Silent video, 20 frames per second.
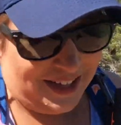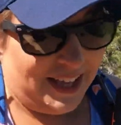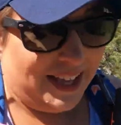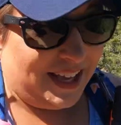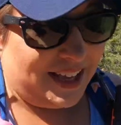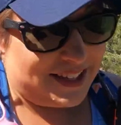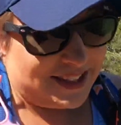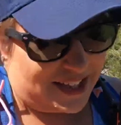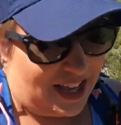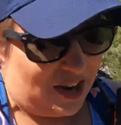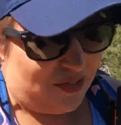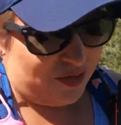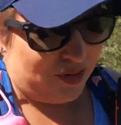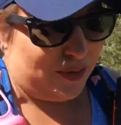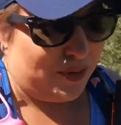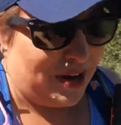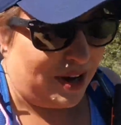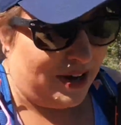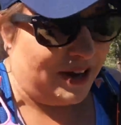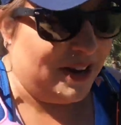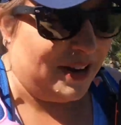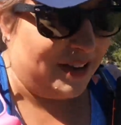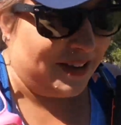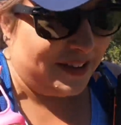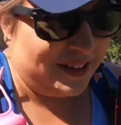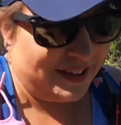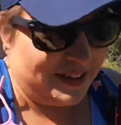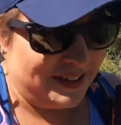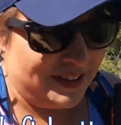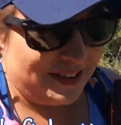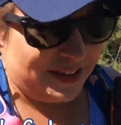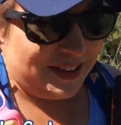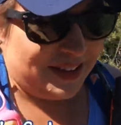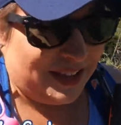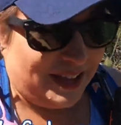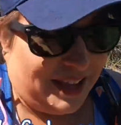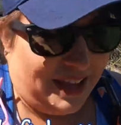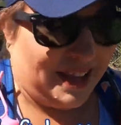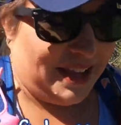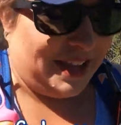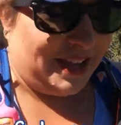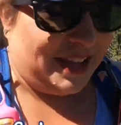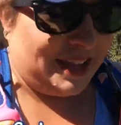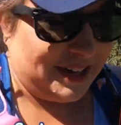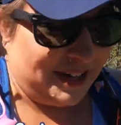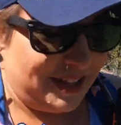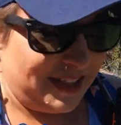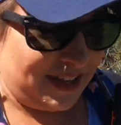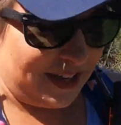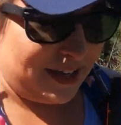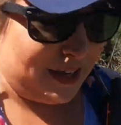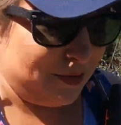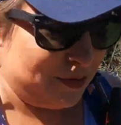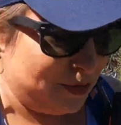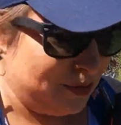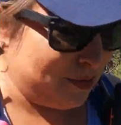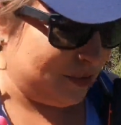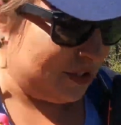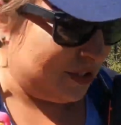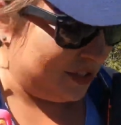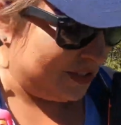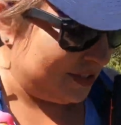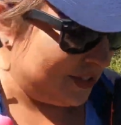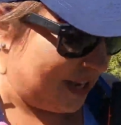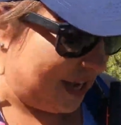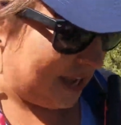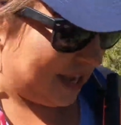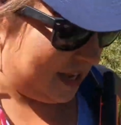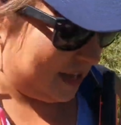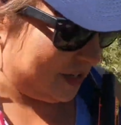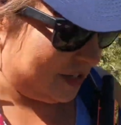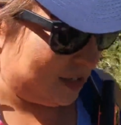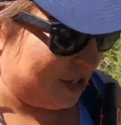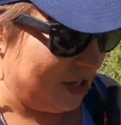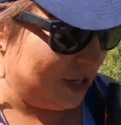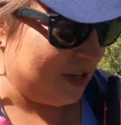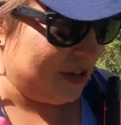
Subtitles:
It's everywhere. And that comes with just age.